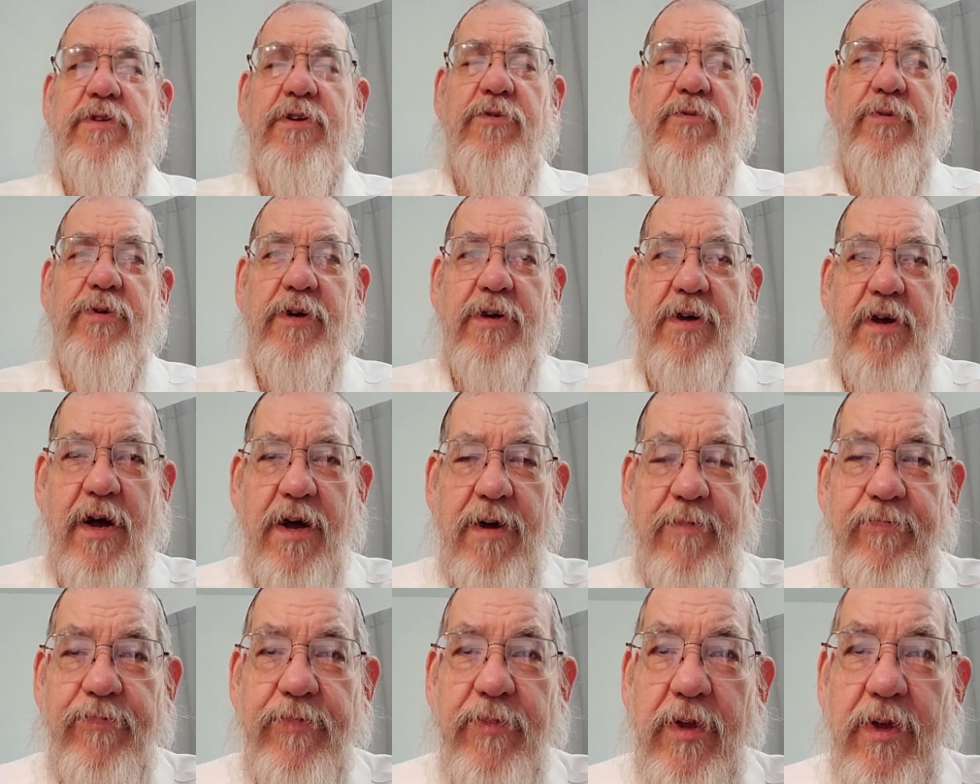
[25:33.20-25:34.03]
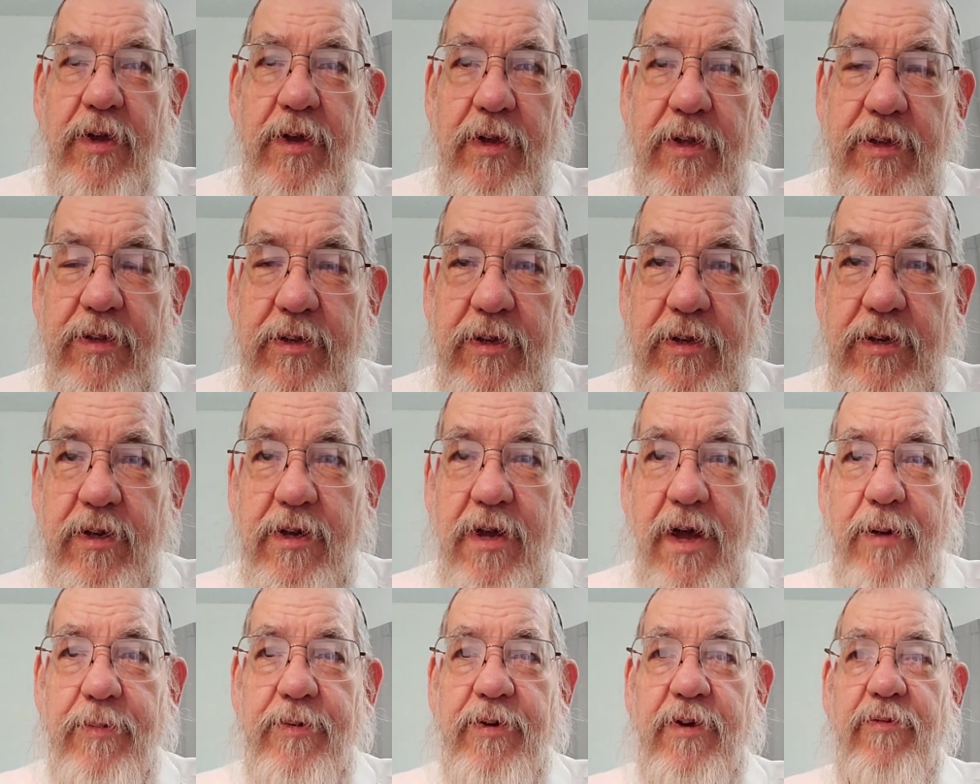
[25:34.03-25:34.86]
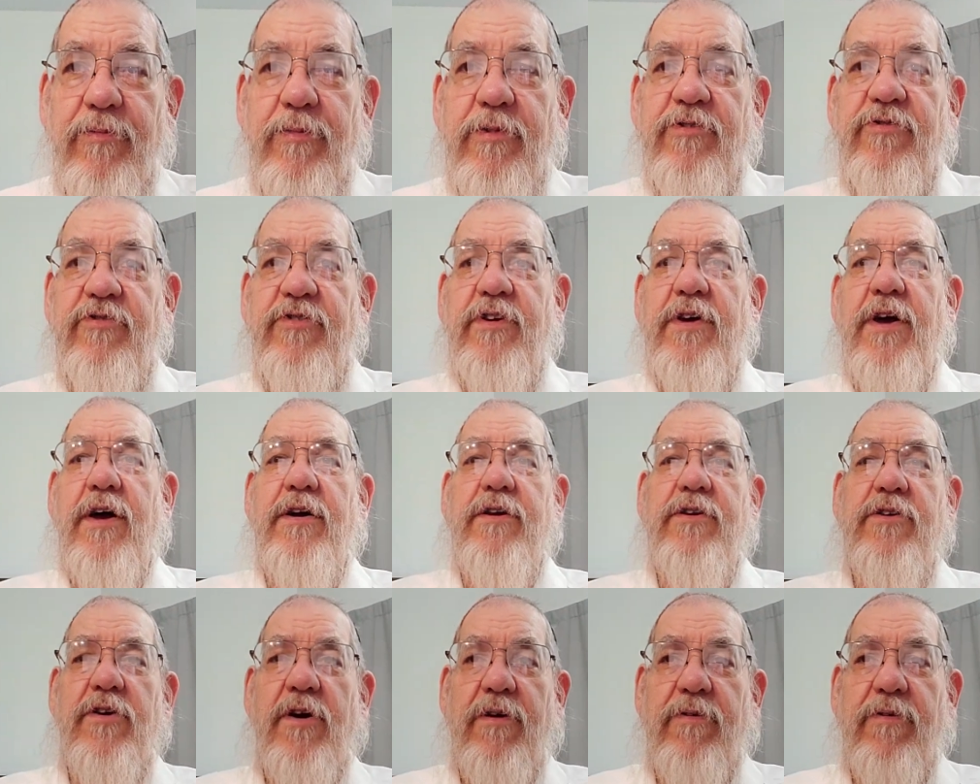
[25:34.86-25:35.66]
we come to the coming of Mashiach,